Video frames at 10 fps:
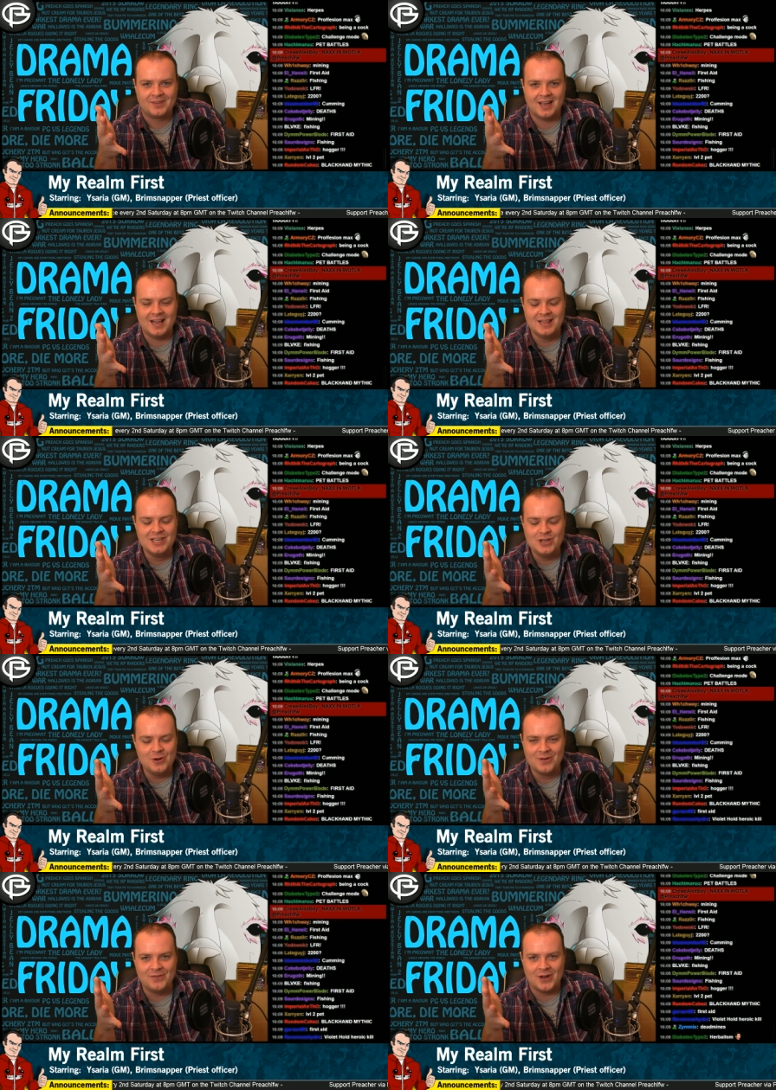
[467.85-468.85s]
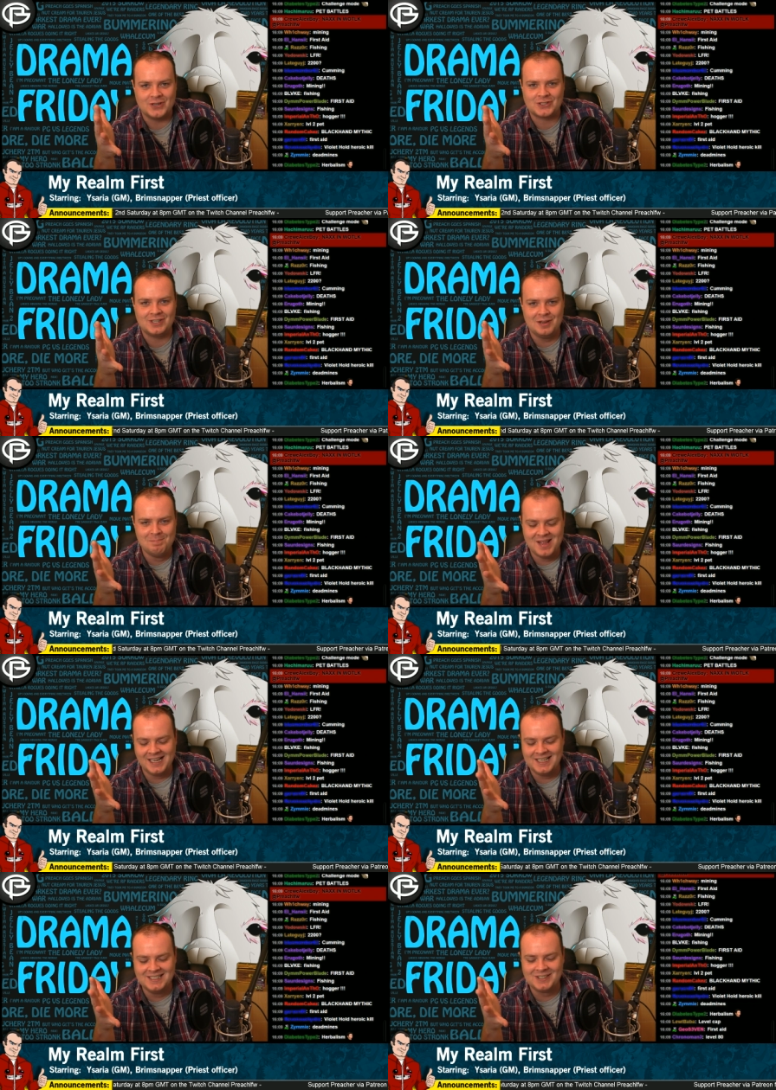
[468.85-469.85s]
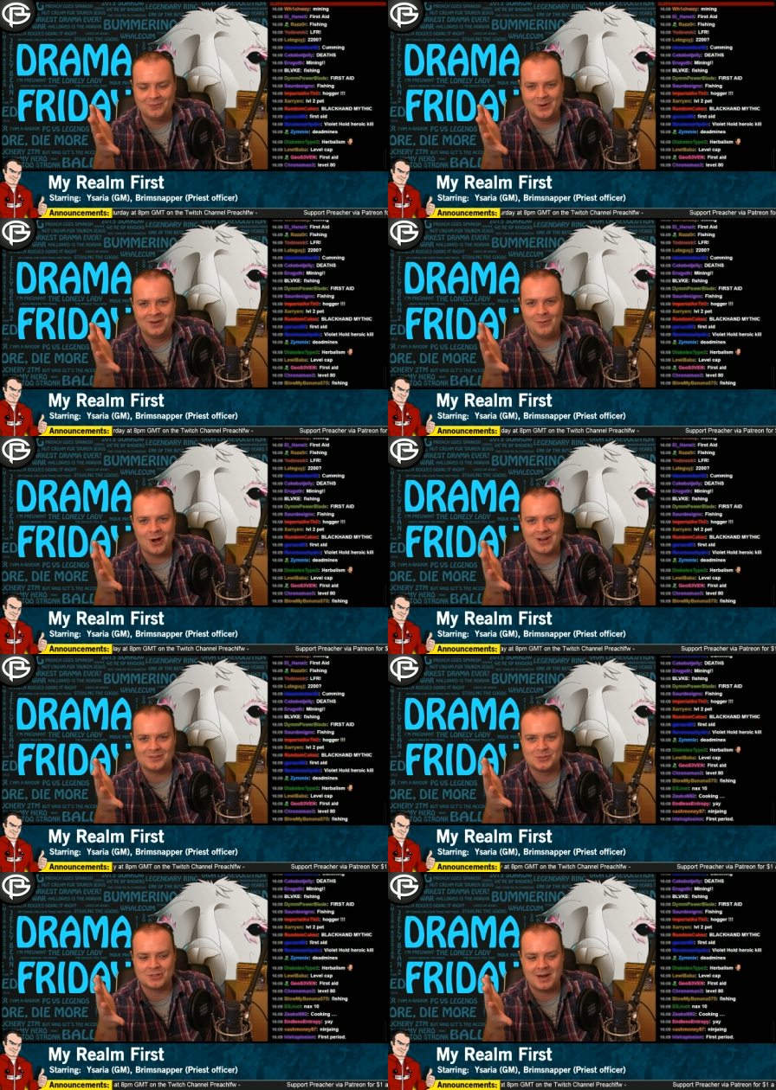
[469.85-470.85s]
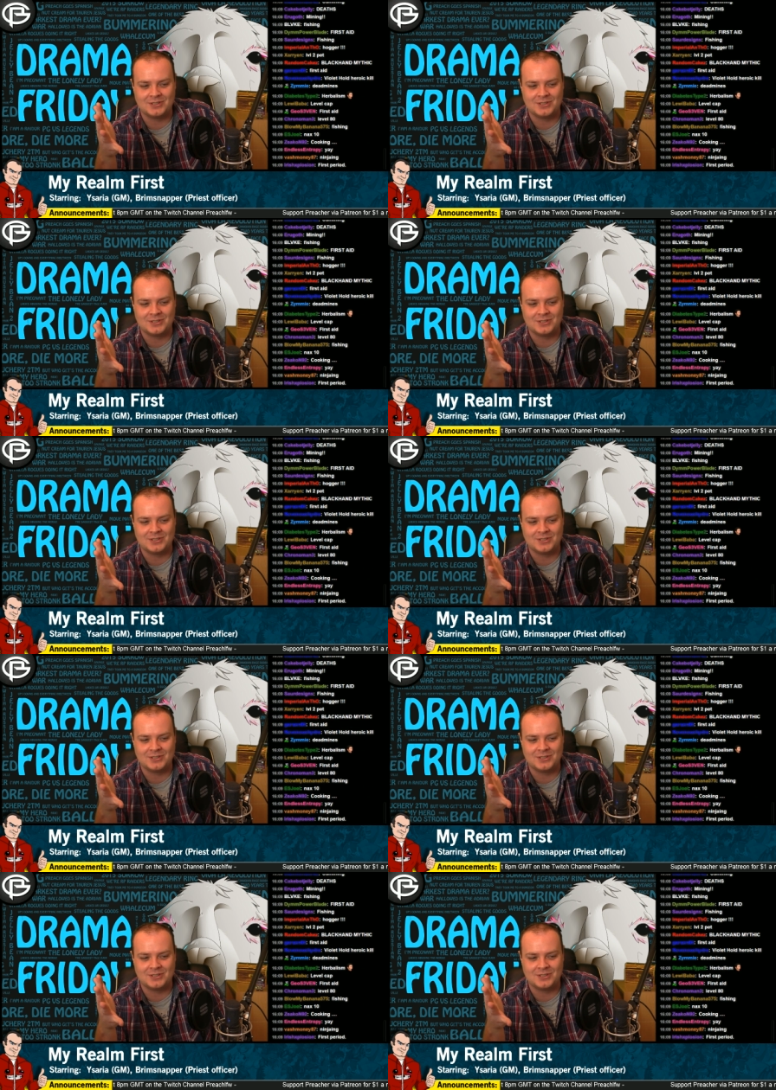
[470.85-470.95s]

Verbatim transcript: in the universe, in the millions of World of Warcraft subscribers.